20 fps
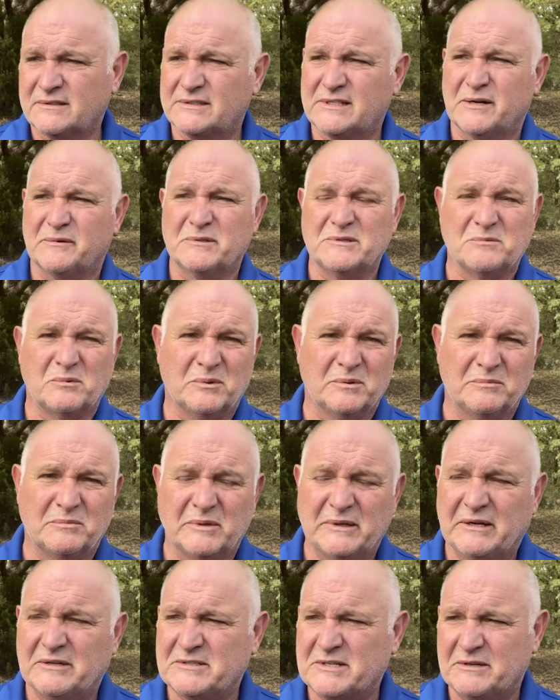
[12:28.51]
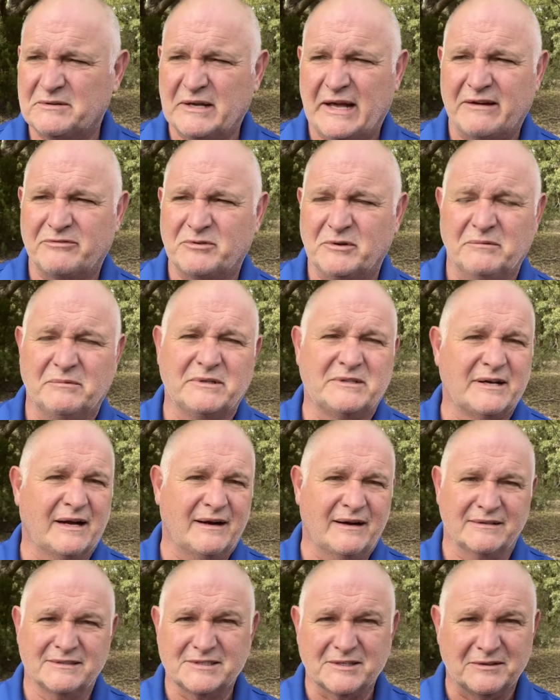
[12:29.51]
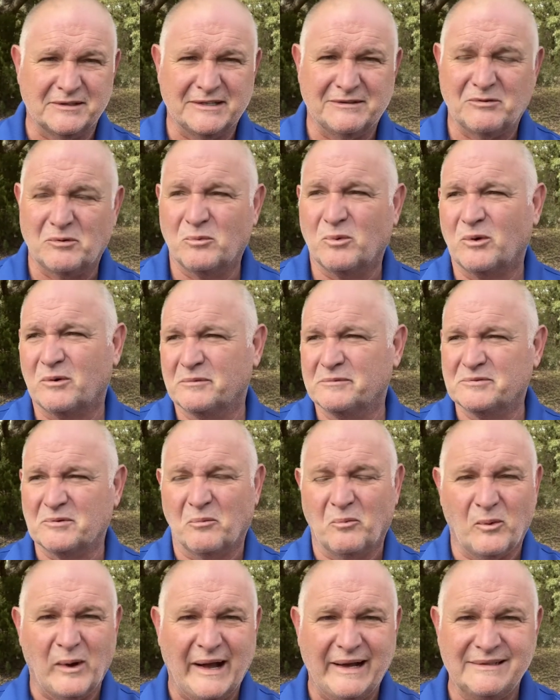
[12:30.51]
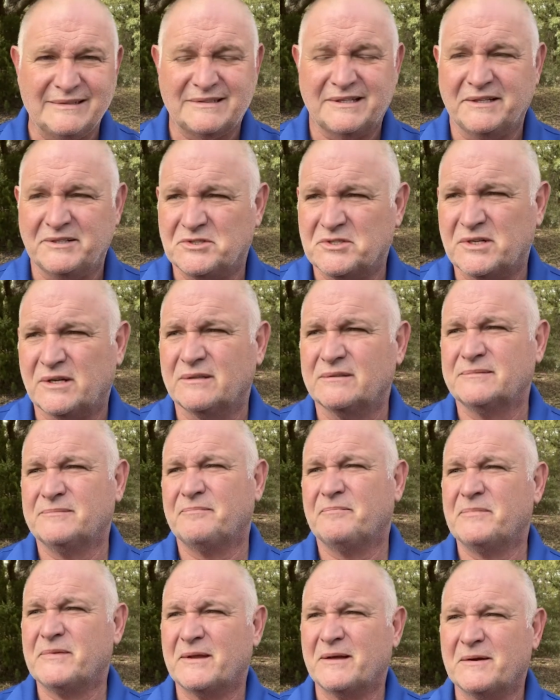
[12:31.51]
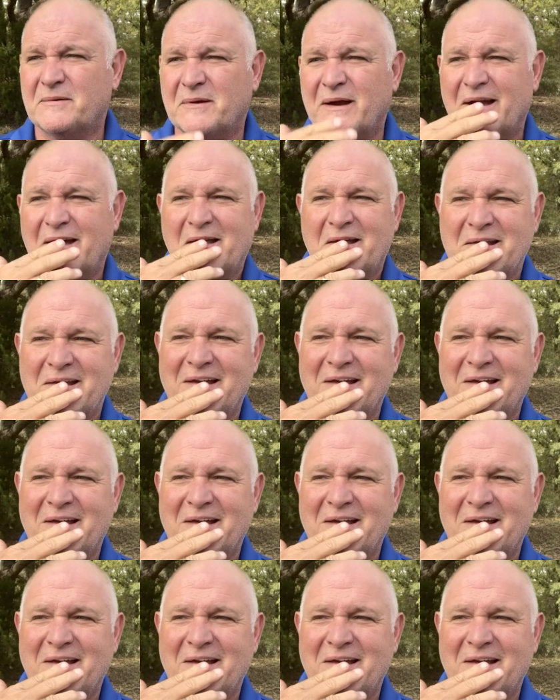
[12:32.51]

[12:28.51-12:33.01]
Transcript: He always wore, after he retired, it's all he ever wore was a white t-shirt. Right.